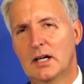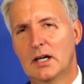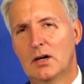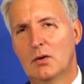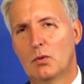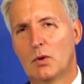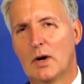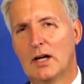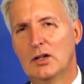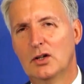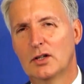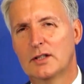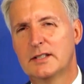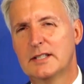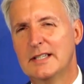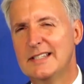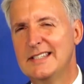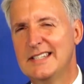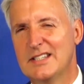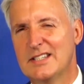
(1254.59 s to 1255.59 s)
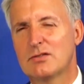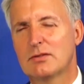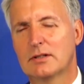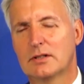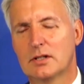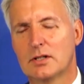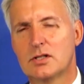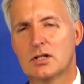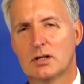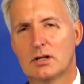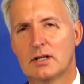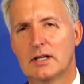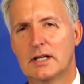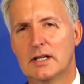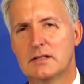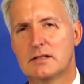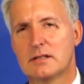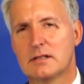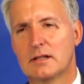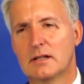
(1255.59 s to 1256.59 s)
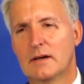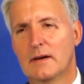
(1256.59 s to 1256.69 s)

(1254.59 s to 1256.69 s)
where I looked at district attorneys